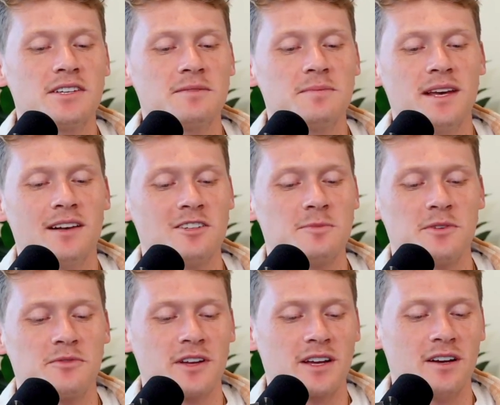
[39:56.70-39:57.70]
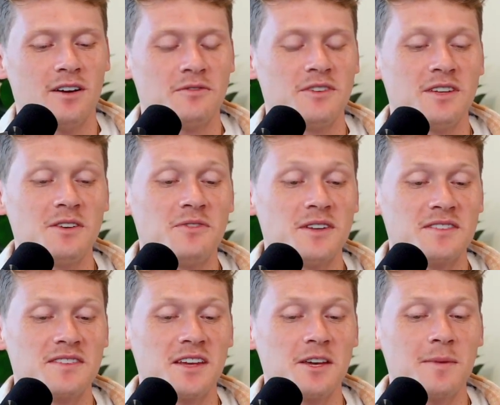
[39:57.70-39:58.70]
he shouldn't be eligible for like an all defense
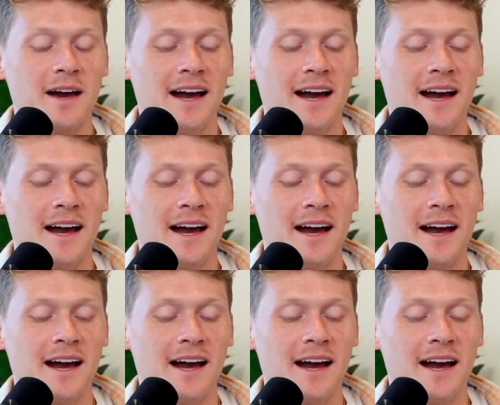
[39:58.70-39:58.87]
team.